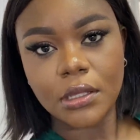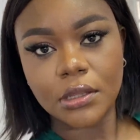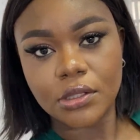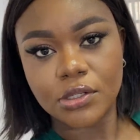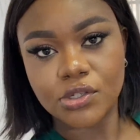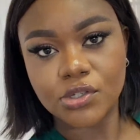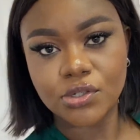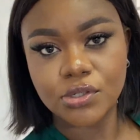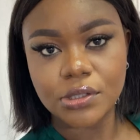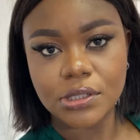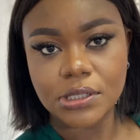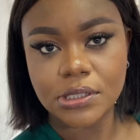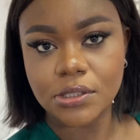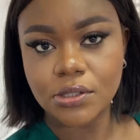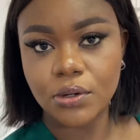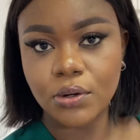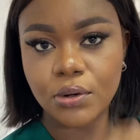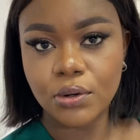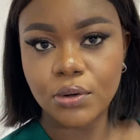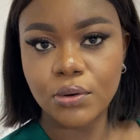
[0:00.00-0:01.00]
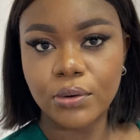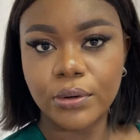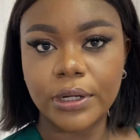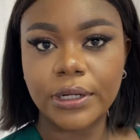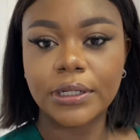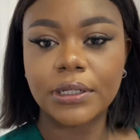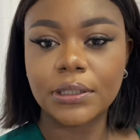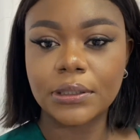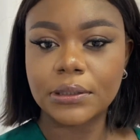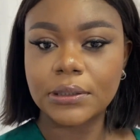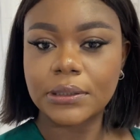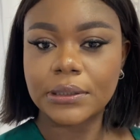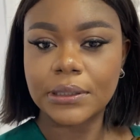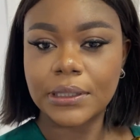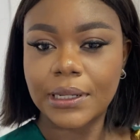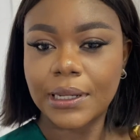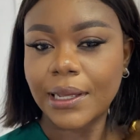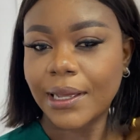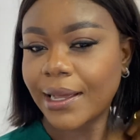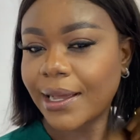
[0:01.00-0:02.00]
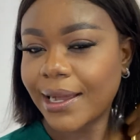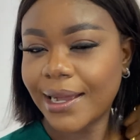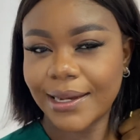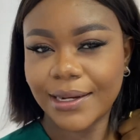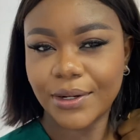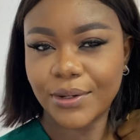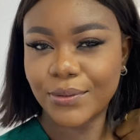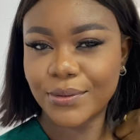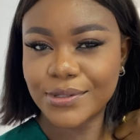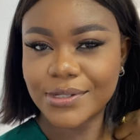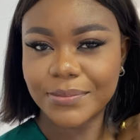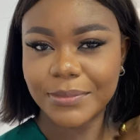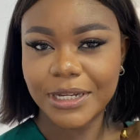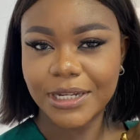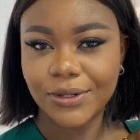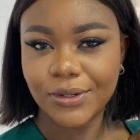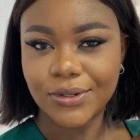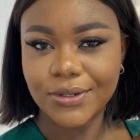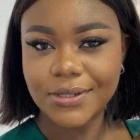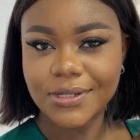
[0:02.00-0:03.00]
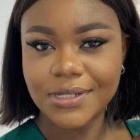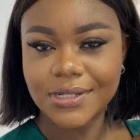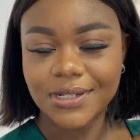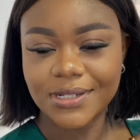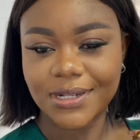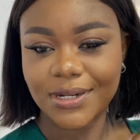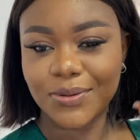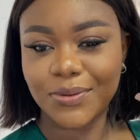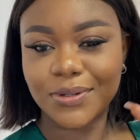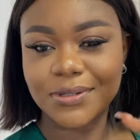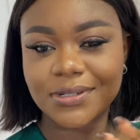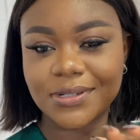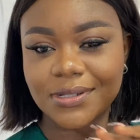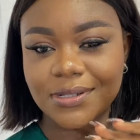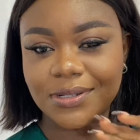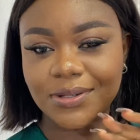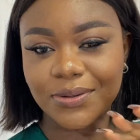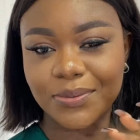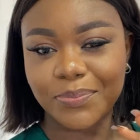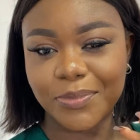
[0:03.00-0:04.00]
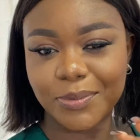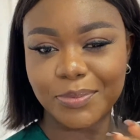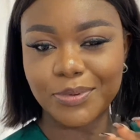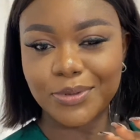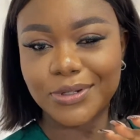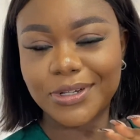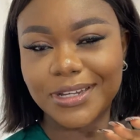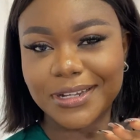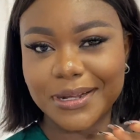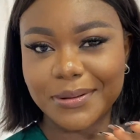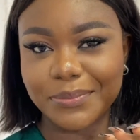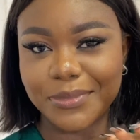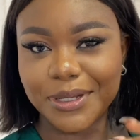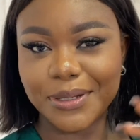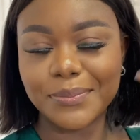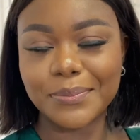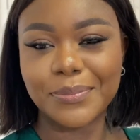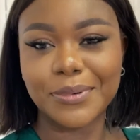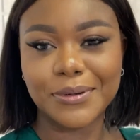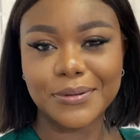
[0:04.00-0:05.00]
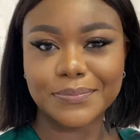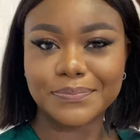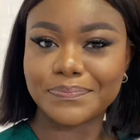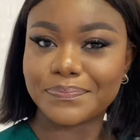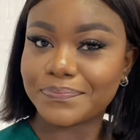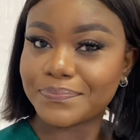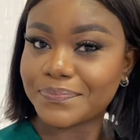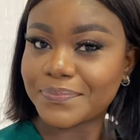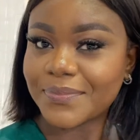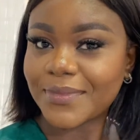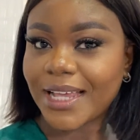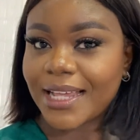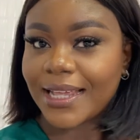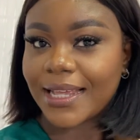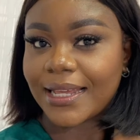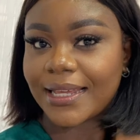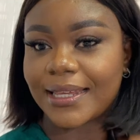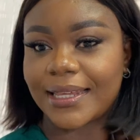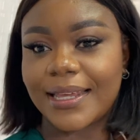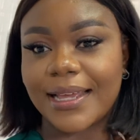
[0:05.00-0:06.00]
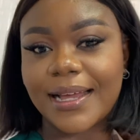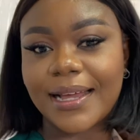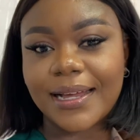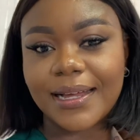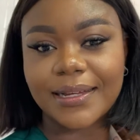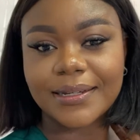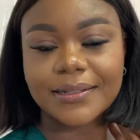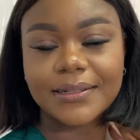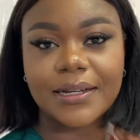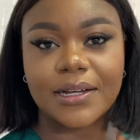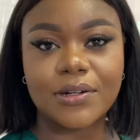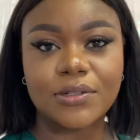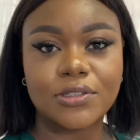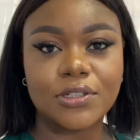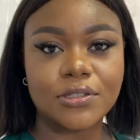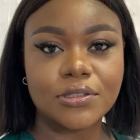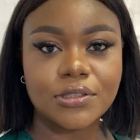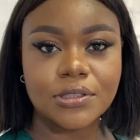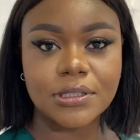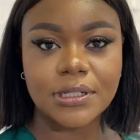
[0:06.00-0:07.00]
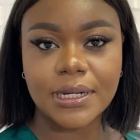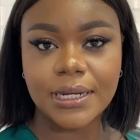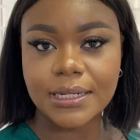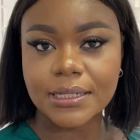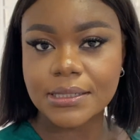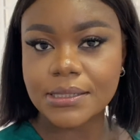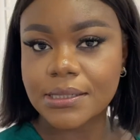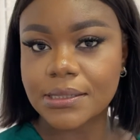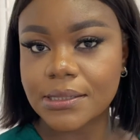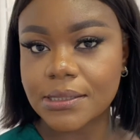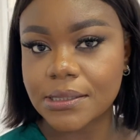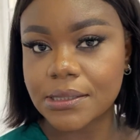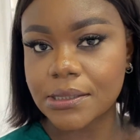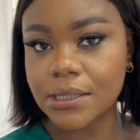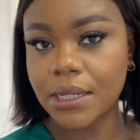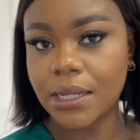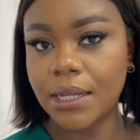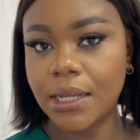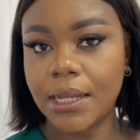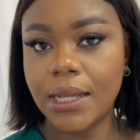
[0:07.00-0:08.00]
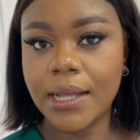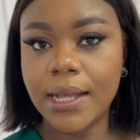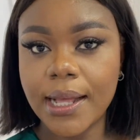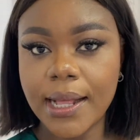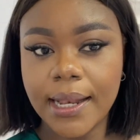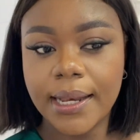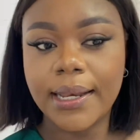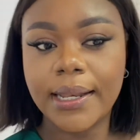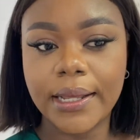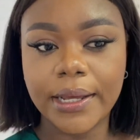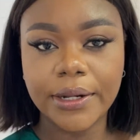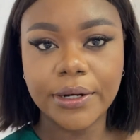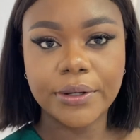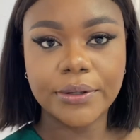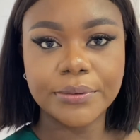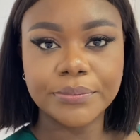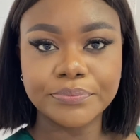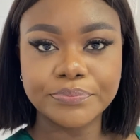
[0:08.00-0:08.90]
The shoot is ongoing, and I don't want to make noise. but I don't want people looking at me. But yeah, I'll talk to you guys later.